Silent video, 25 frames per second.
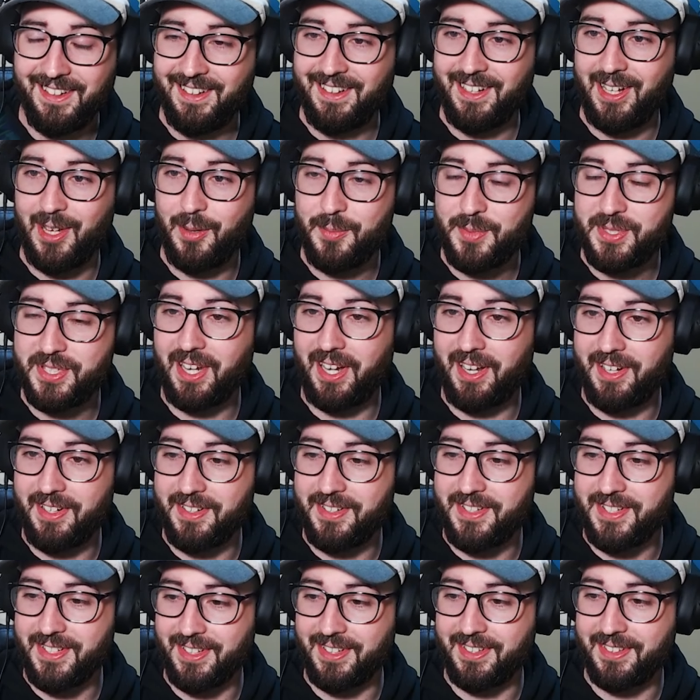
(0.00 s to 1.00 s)
I'm starting
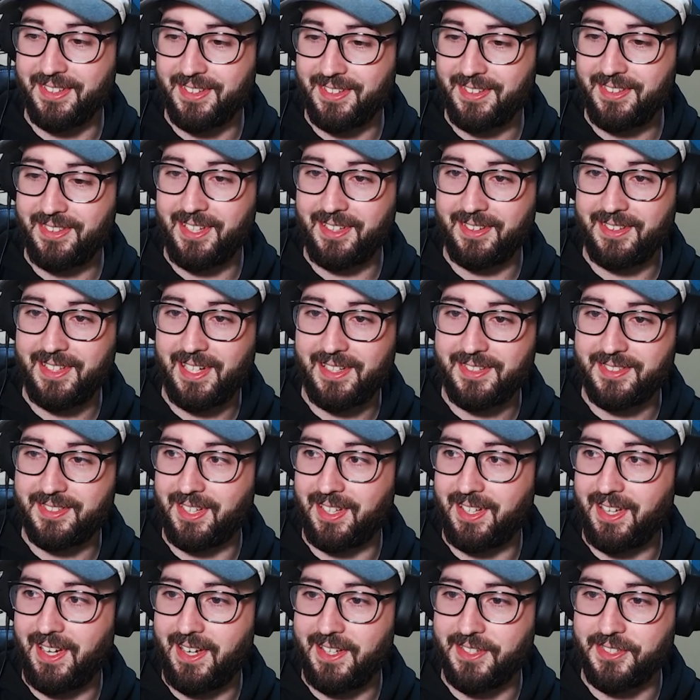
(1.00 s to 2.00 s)
to think that's the
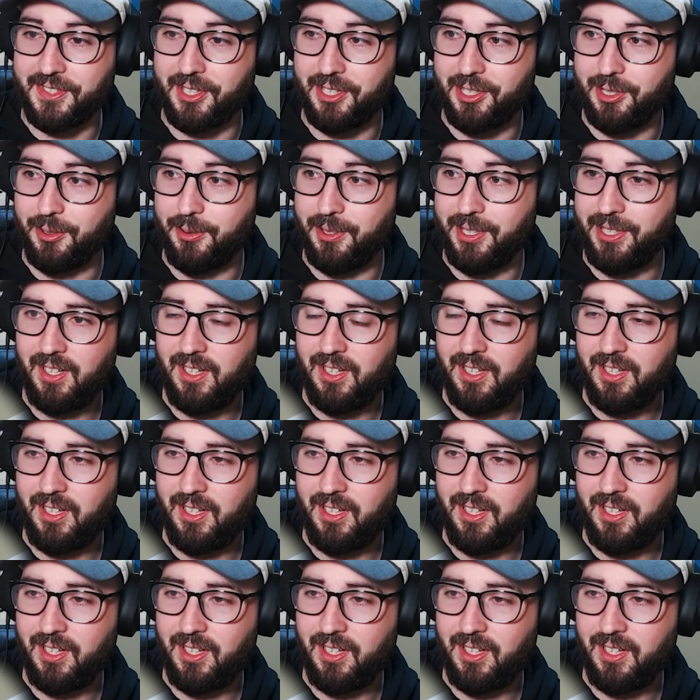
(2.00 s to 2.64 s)
case, Killua.